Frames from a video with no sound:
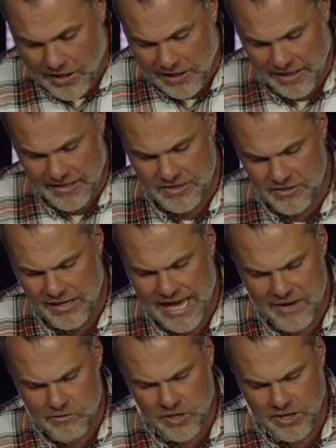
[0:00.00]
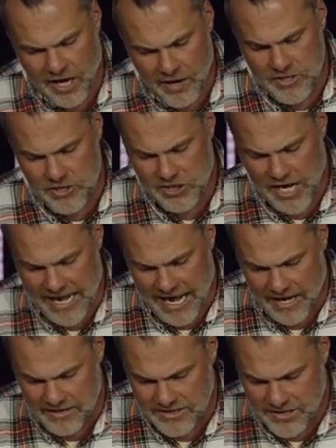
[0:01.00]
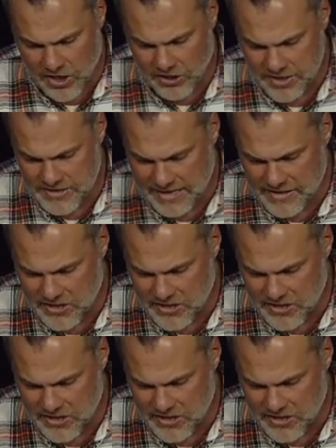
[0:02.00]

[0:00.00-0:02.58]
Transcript: Your light will come and shine out of the darkness,